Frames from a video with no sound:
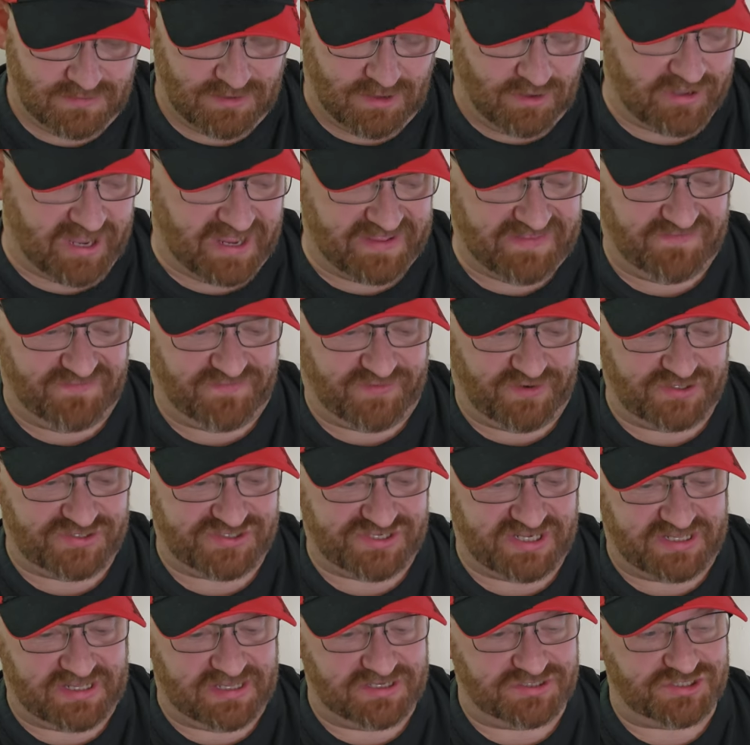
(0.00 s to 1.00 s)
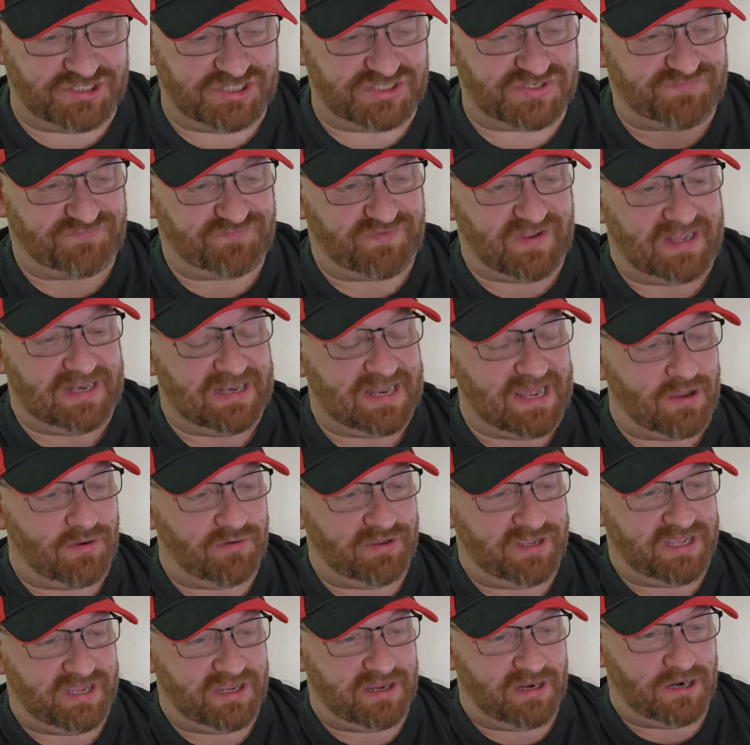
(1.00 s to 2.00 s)
Okay, the first thing that just fell
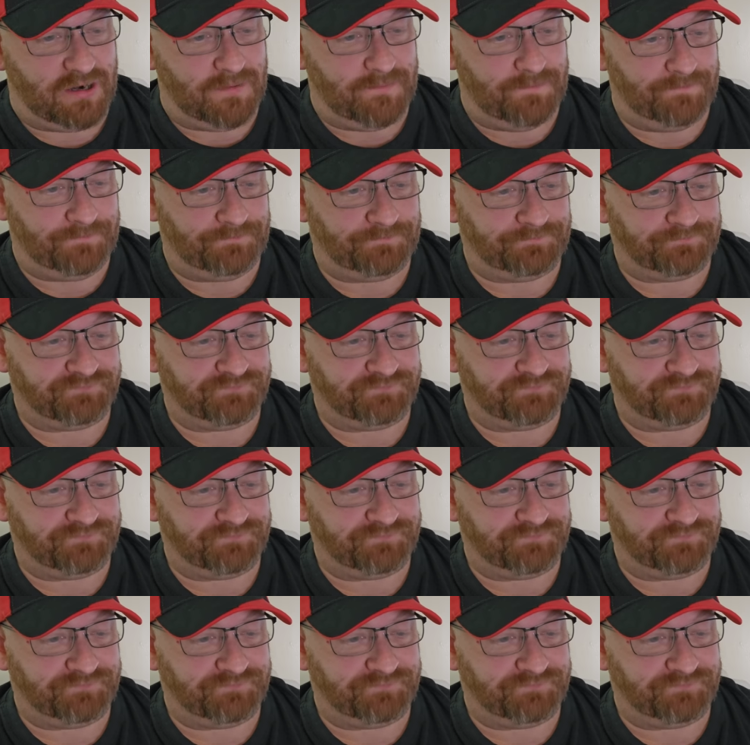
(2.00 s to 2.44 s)
out here,